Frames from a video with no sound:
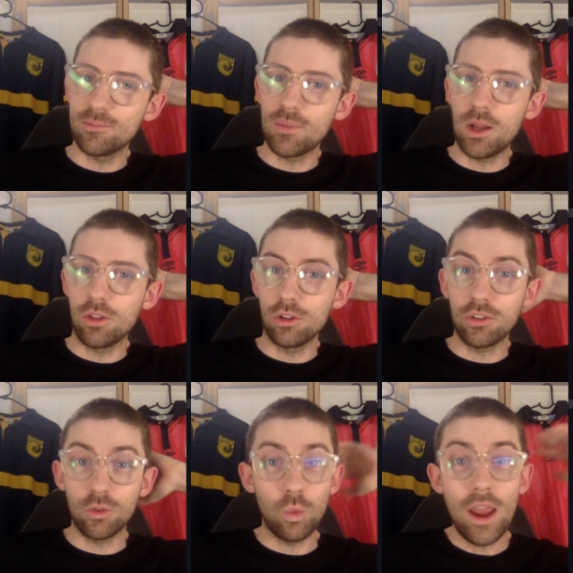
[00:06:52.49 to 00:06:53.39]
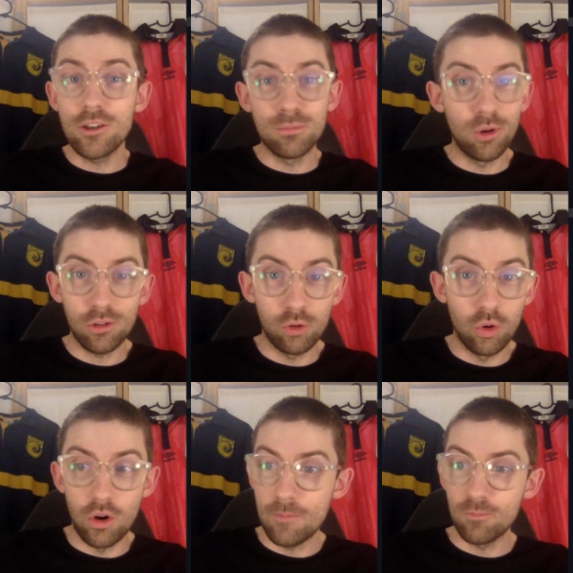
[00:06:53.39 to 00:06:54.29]
The loss away to Perth
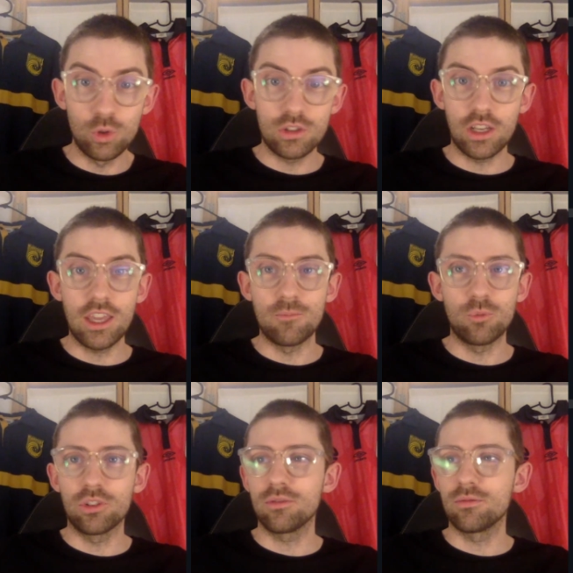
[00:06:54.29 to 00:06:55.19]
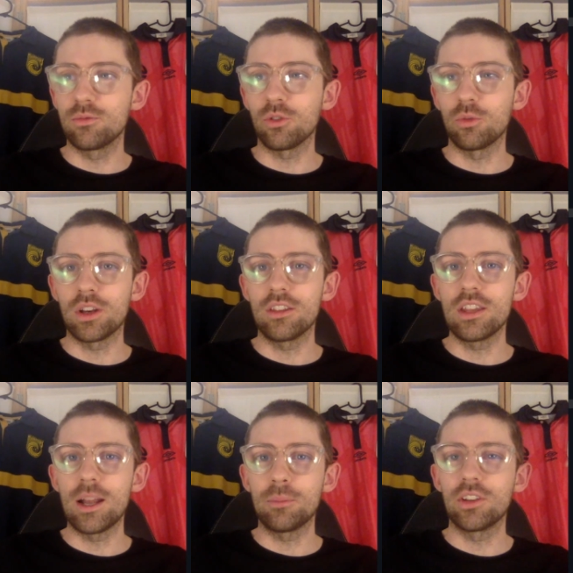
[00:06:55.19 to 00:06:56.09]
Glory, which again was sort of one of the
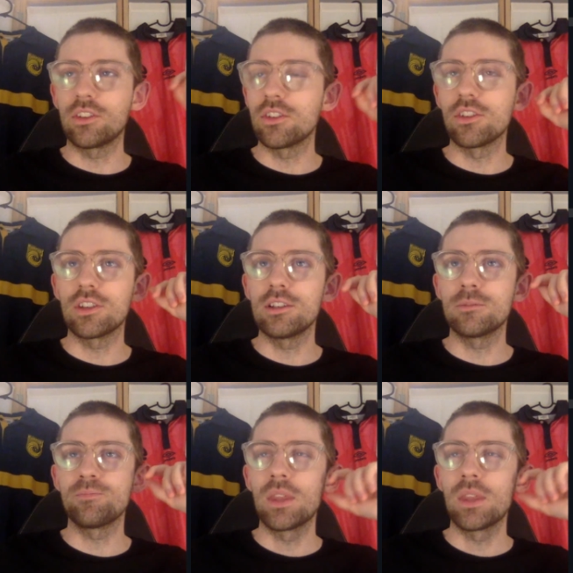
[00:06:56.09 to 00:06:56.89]
upsets of the season,